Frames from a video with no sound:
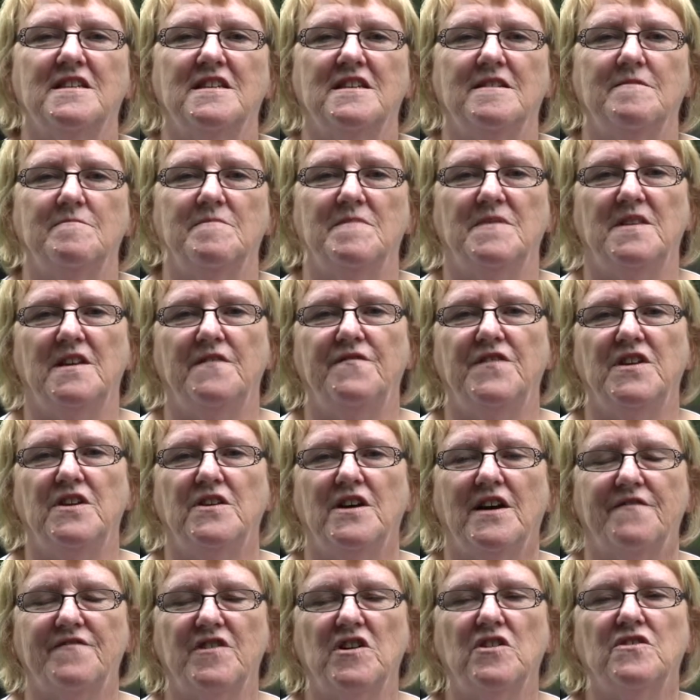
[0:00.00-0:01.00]
If you
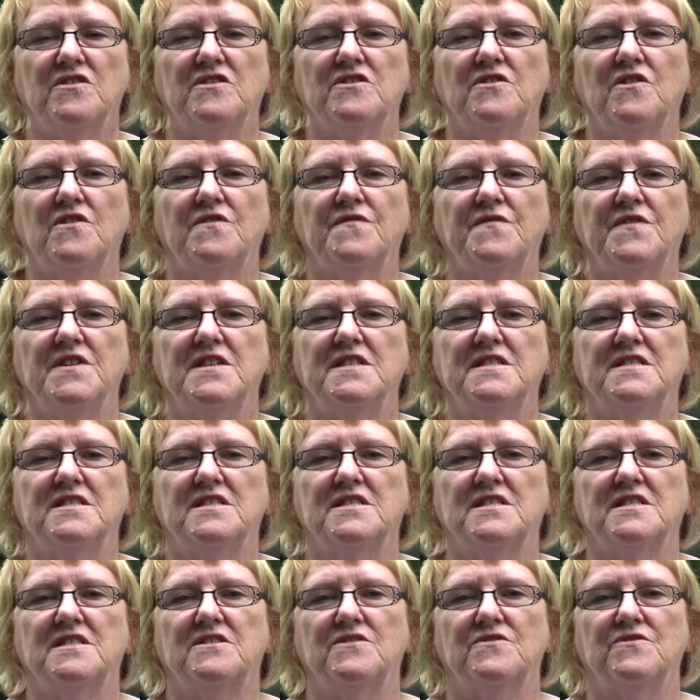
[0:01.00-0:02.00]
haven't got an
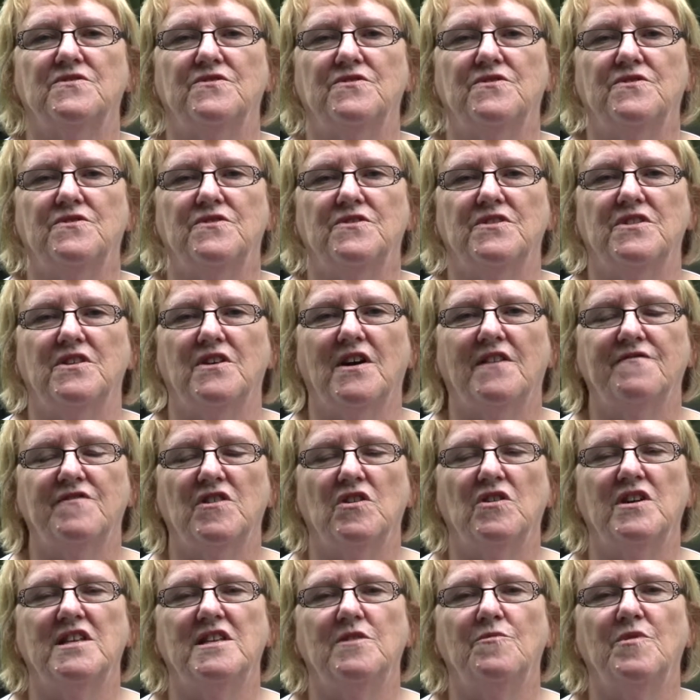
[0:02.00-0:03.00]
office or you haven't
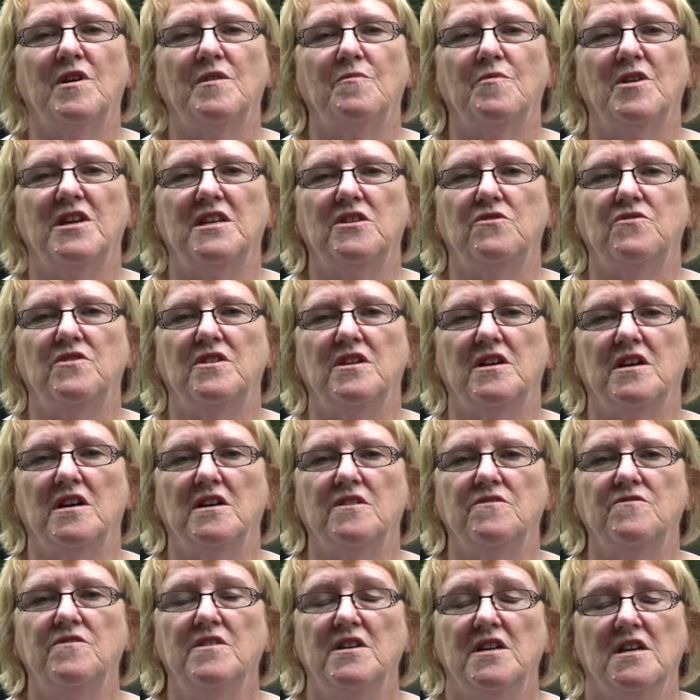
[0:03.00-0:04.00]
got anywhere where you can
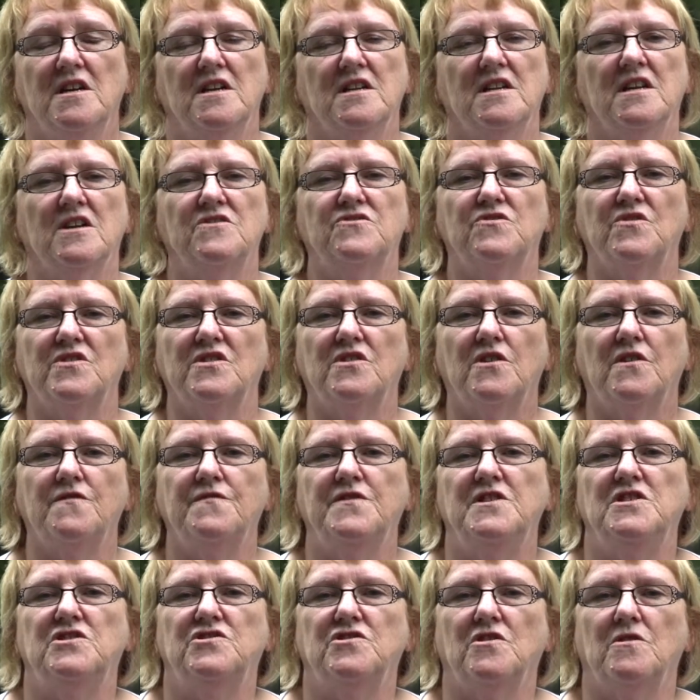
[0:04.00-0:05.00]
go to a
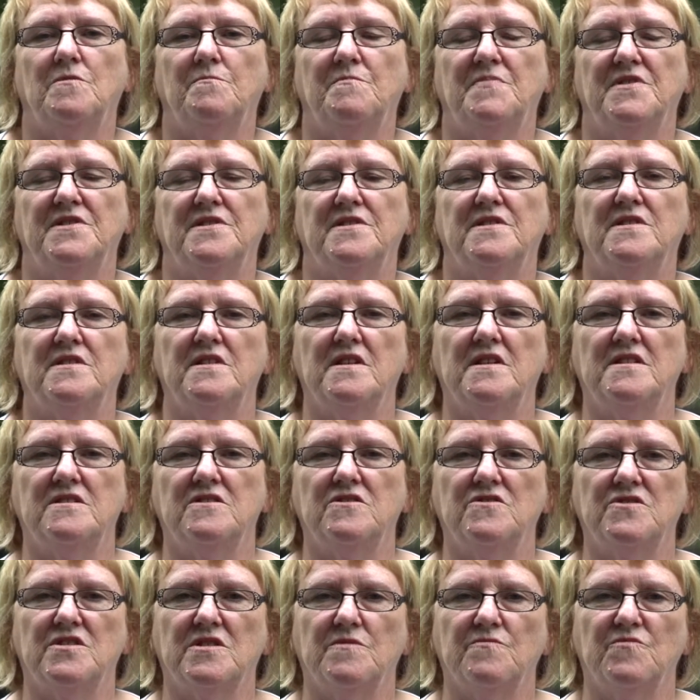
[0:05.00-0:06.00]
coffee shop and
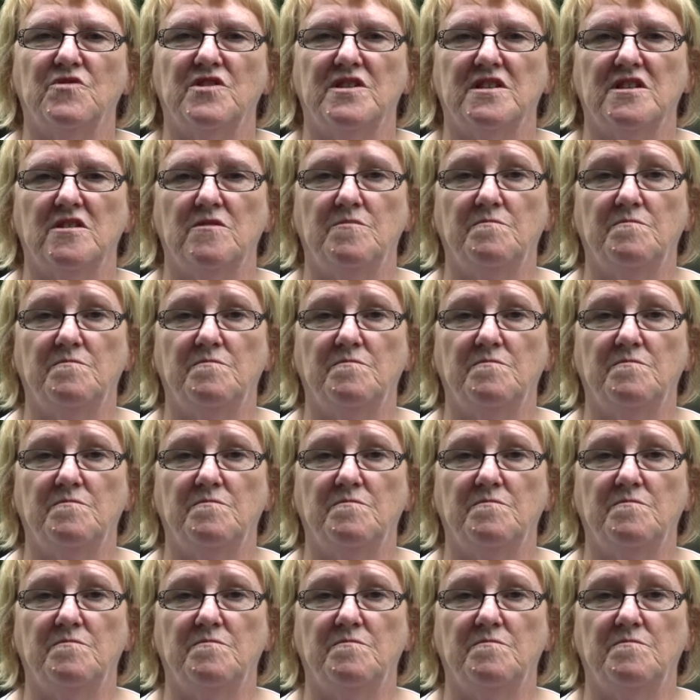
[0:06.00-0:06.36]
do some work.